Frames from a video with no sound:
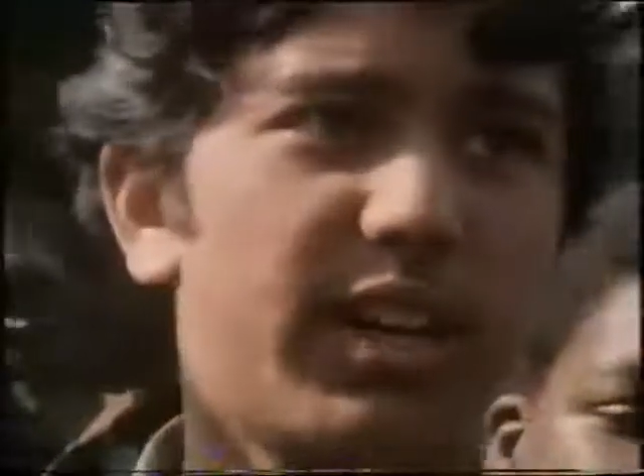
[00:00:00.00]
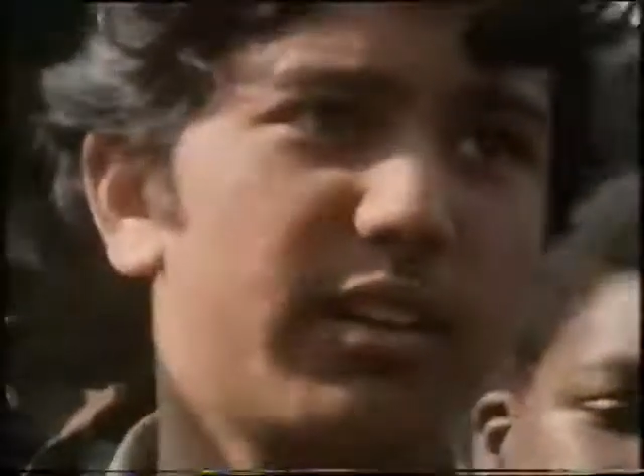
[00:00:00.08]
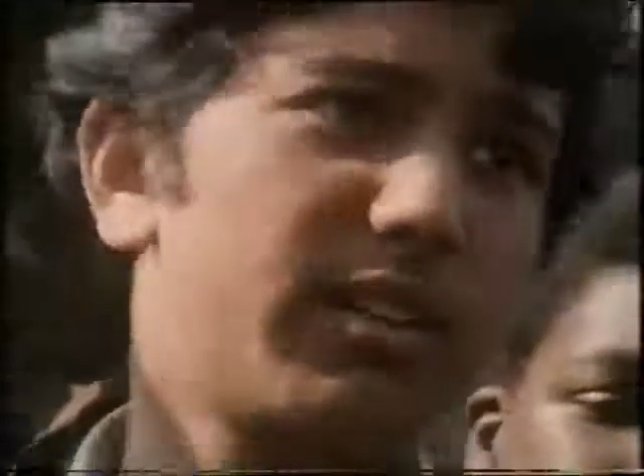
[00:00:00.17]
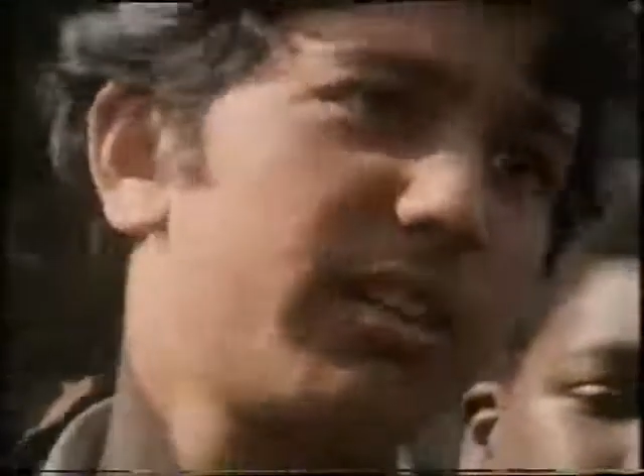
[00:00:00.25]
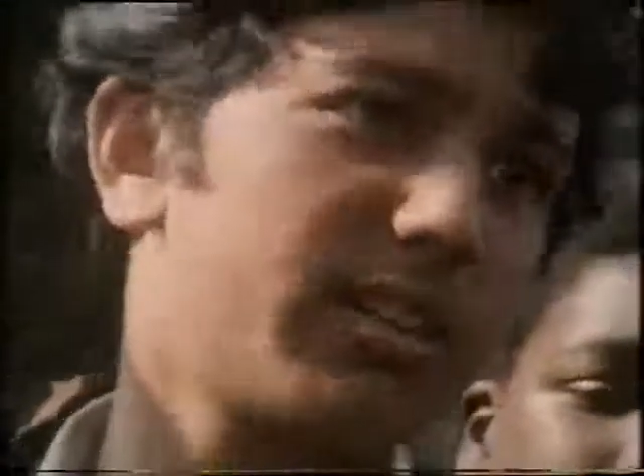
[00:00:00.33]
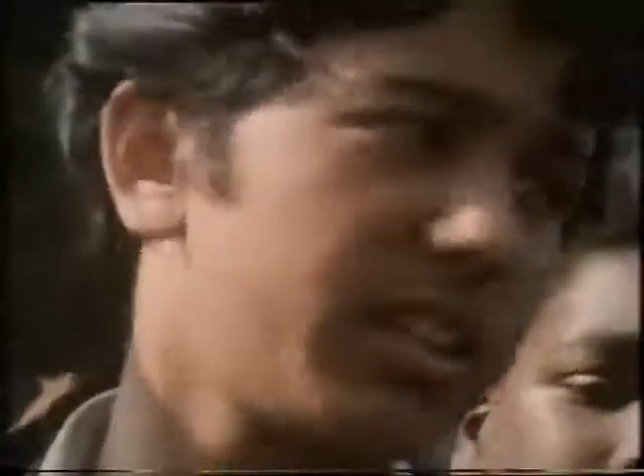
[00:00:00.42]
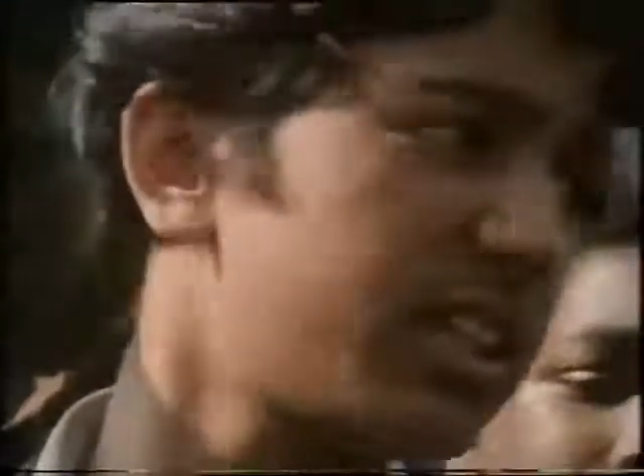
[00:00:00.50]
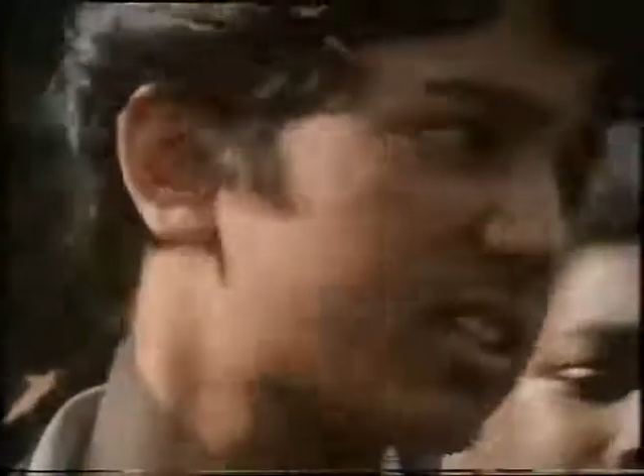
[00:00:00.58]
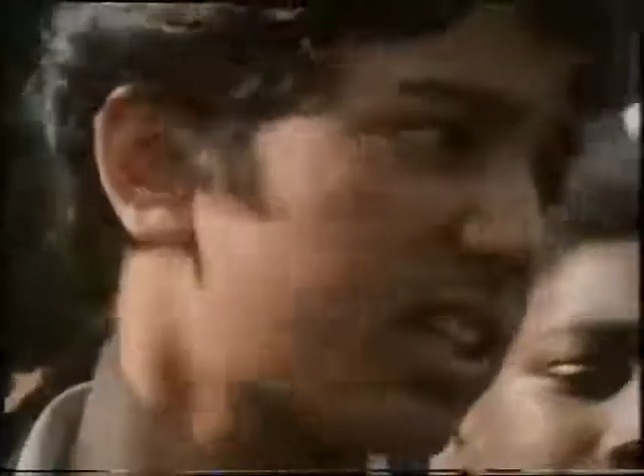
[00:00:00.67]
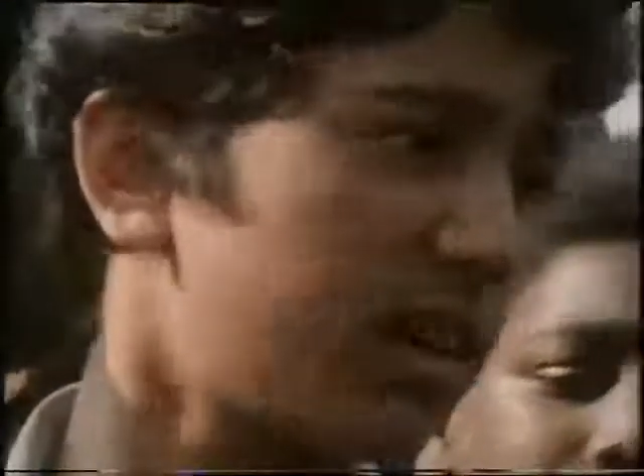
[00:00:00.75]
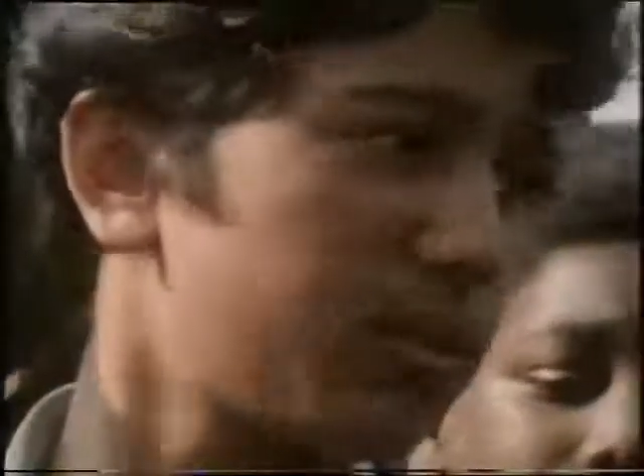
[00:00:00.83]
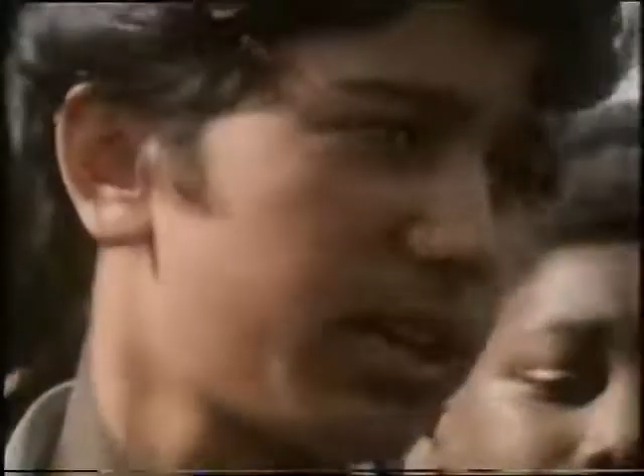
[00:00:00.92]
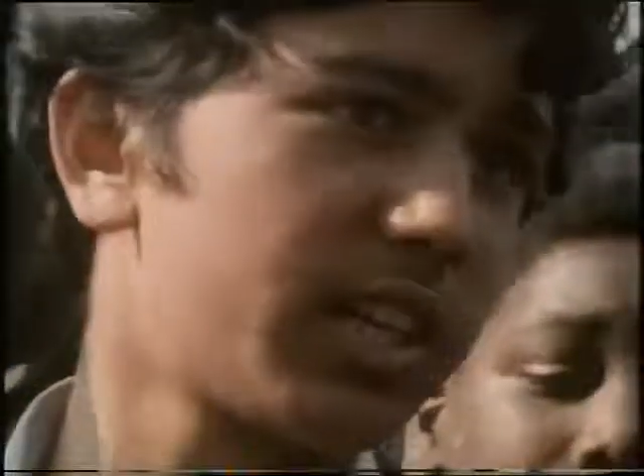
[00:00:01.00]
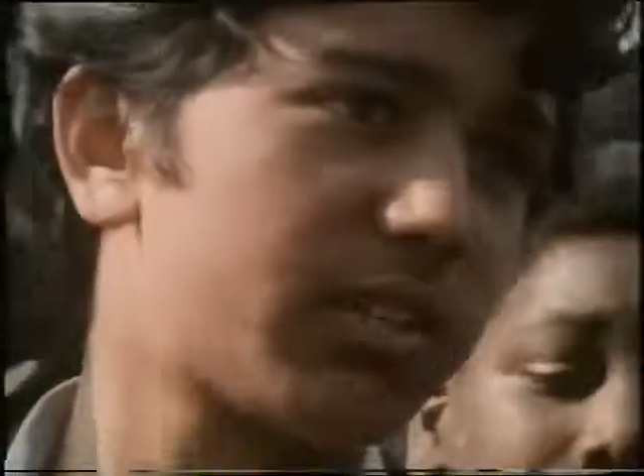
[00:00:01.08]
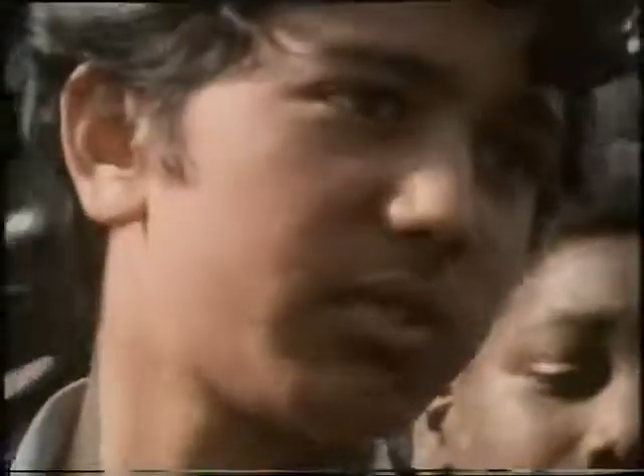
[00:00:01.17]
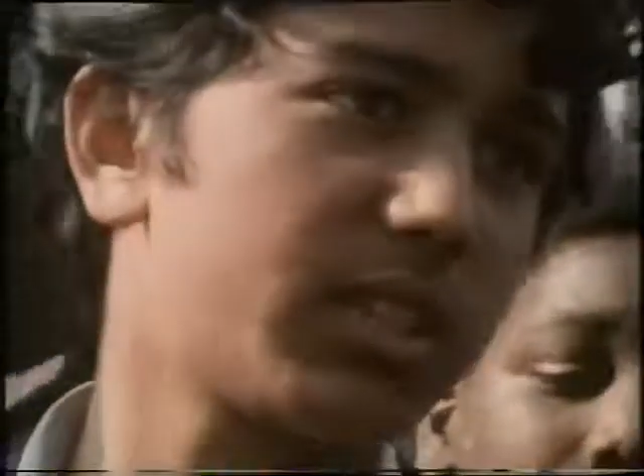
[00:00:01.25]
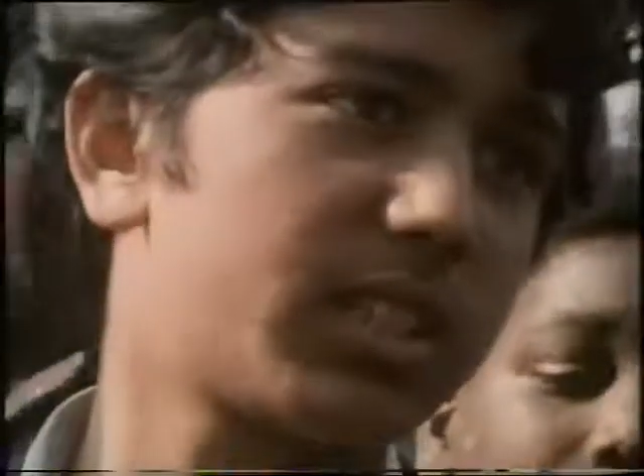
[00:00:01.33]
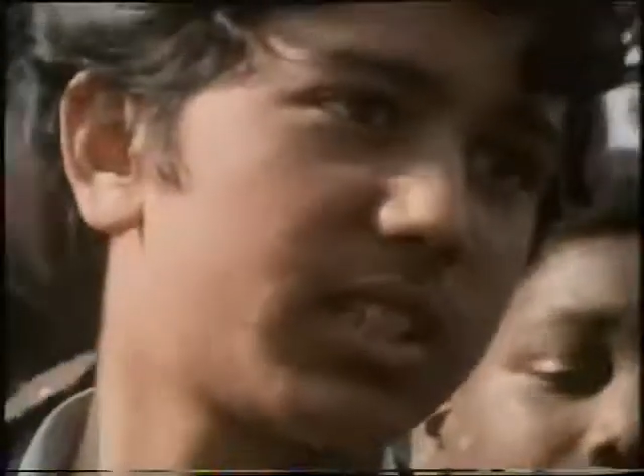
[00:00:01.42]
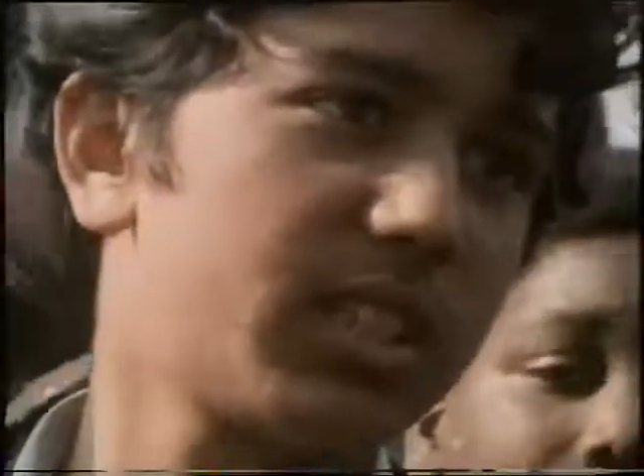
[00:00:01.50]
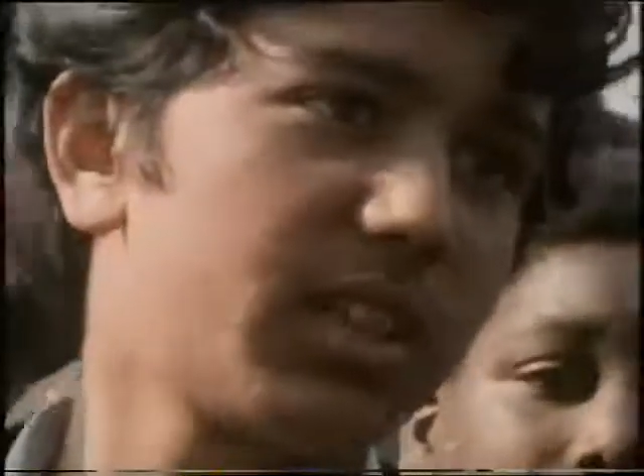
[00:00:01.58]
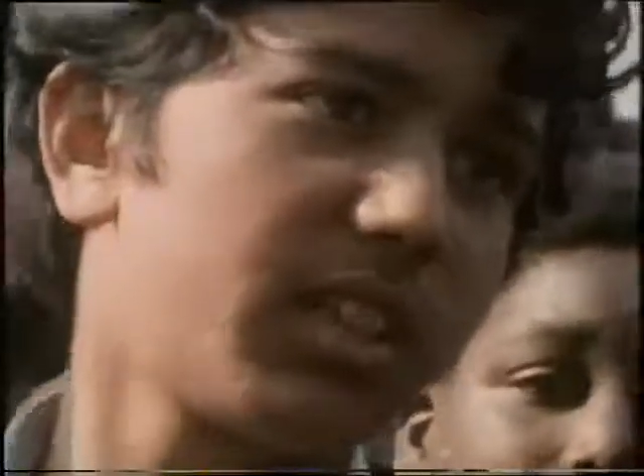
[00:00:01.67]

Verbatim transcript: and each time we increase,